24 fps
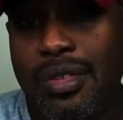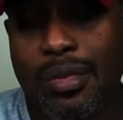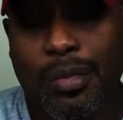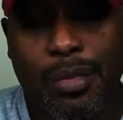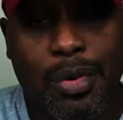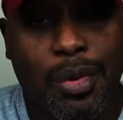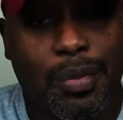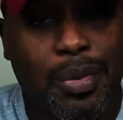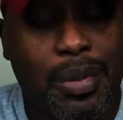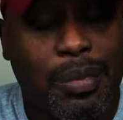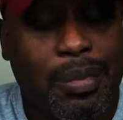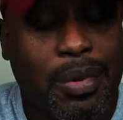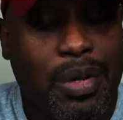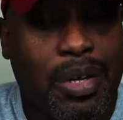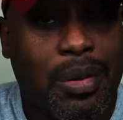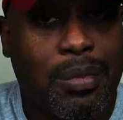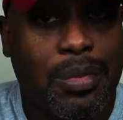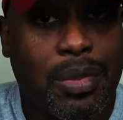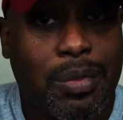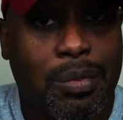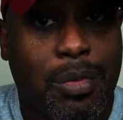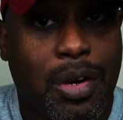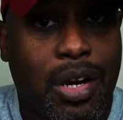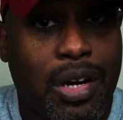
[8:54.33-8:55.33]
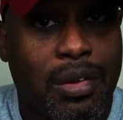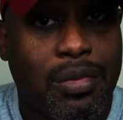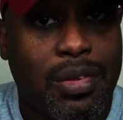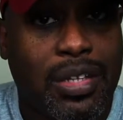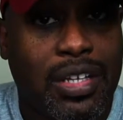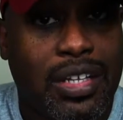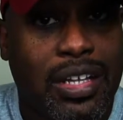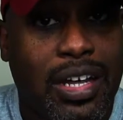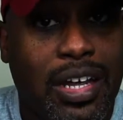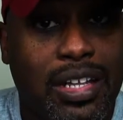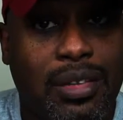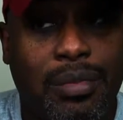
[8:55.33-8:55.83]
The more people come in the market with
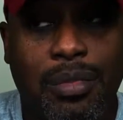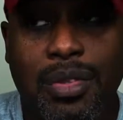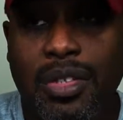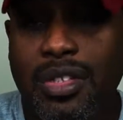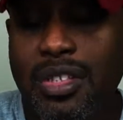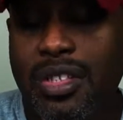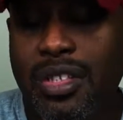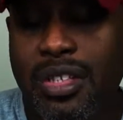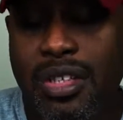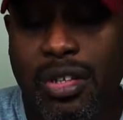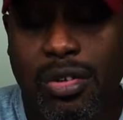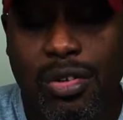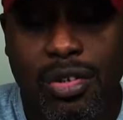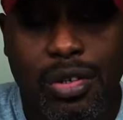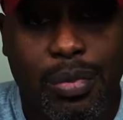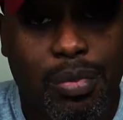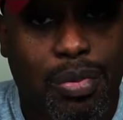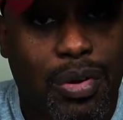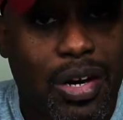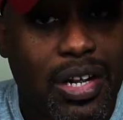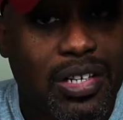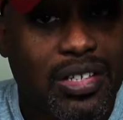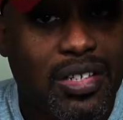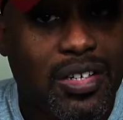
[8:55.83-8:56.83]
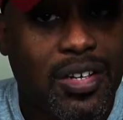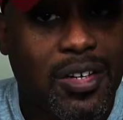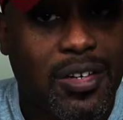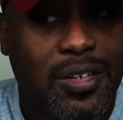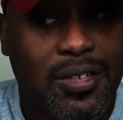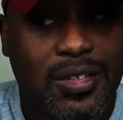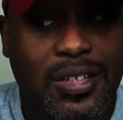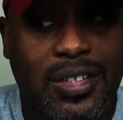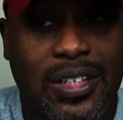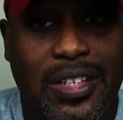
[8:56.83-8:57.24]
that item, the lower the price goes,